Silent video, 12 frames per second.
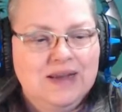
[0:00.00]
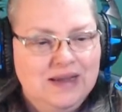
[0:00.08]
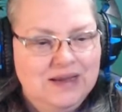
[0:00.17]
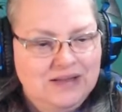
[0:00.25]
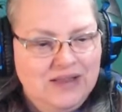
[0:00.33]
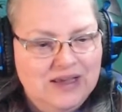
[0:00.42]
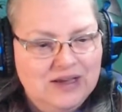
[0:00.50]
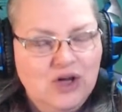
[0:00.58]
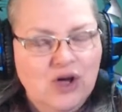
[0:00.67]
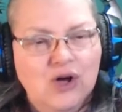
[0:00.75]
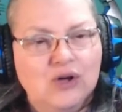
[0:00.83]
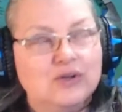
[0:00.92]
and that
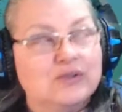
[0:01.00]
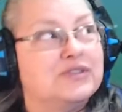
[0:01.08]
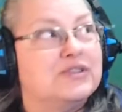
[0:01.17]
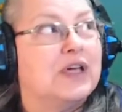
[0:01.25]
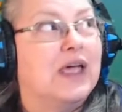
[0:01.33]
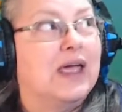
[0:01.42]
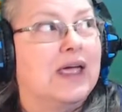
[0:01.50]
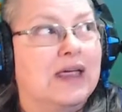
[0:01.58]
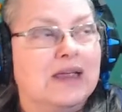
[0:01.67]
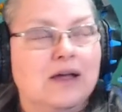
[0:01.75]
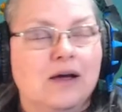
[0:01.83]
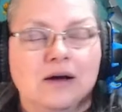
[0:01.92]
caused
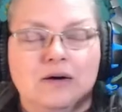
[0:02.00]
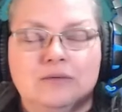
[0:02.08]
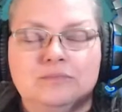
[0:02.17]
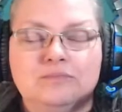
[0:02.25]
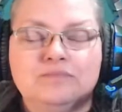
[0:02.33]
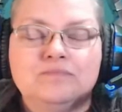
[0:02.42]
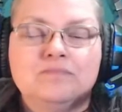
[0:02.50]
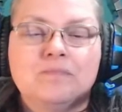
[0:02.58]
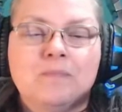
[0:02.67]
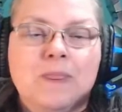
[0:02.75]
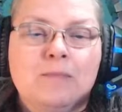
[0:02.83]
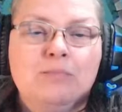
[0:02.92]
a
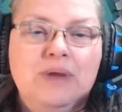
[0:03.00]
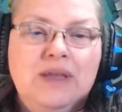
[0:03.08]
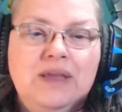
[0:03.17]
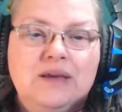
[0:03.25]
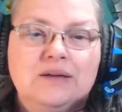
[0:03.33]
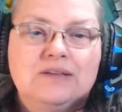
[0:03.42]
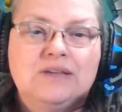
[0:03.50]
big